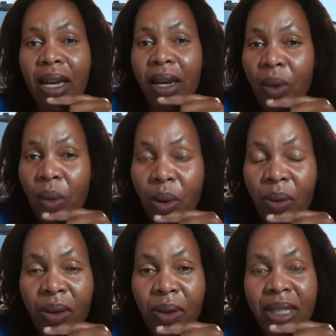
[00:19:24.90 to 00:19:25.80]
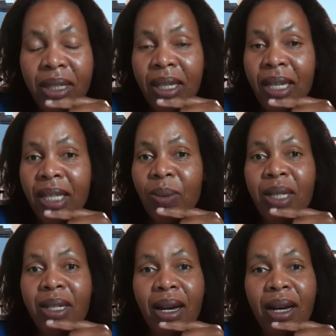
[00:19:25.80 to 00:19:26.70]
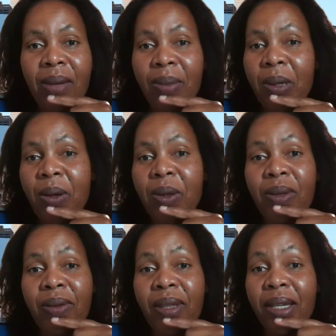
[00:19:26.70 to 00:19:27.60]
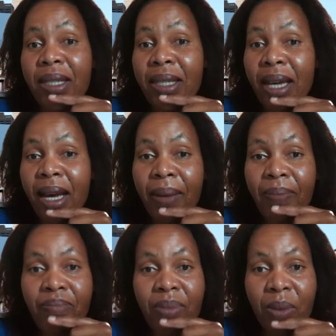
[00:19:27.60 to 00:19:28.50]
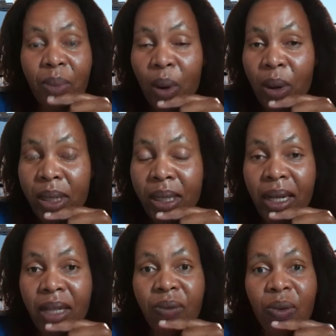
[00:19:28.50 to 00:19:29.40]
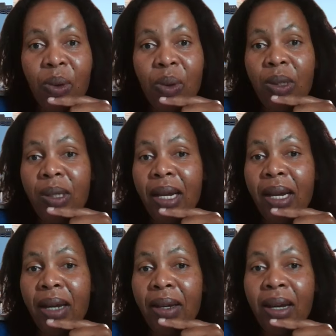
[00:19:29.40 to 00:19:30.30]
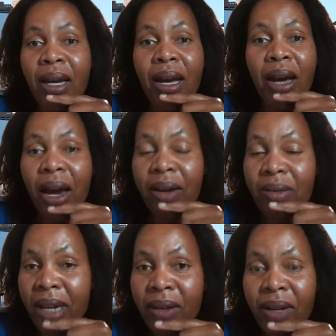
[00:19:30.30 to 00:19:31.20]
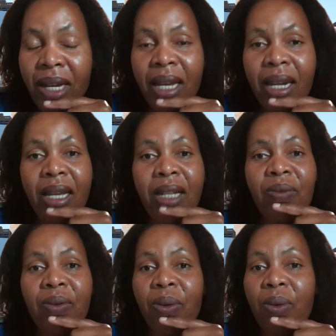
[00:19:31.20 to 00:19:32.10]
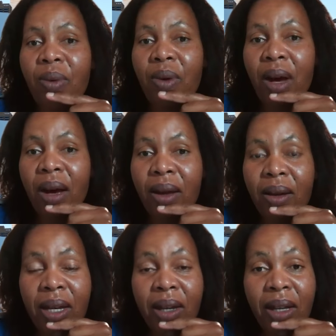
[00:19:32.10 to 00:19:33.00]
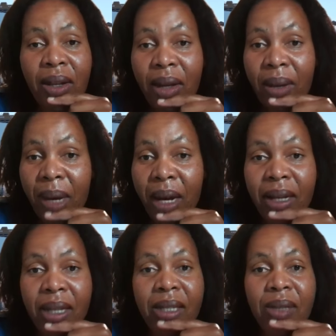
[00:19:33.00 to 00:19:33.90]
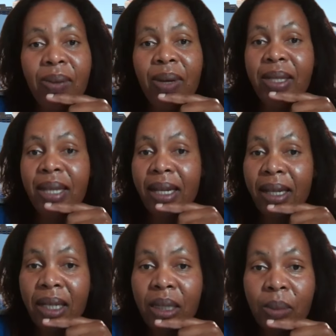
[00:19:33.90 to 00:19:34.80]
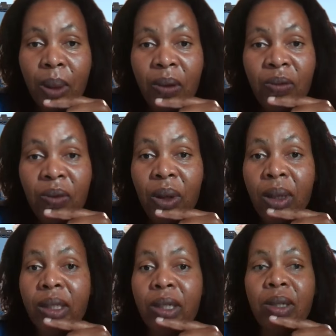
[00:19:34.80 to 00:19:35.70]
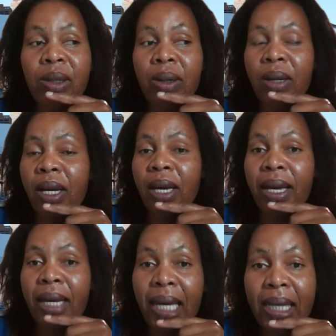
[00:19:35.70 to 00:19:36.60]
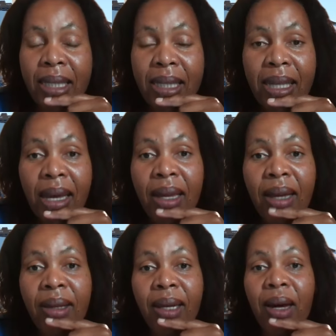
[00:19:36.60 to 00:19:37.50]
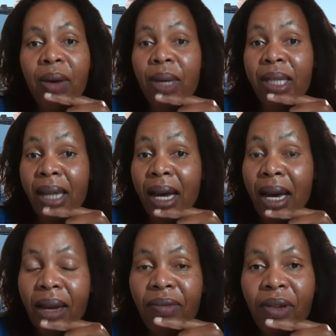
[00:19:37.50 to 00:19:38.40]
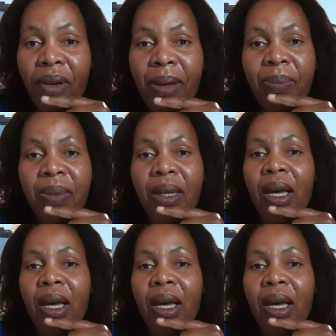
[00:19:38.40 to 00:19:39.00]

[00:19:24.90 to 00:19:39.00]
and all of those kids were dying because of these poisonous food that are unregulated for illegal migrants who are selling this poo food to kids in South Africa who are dying from it,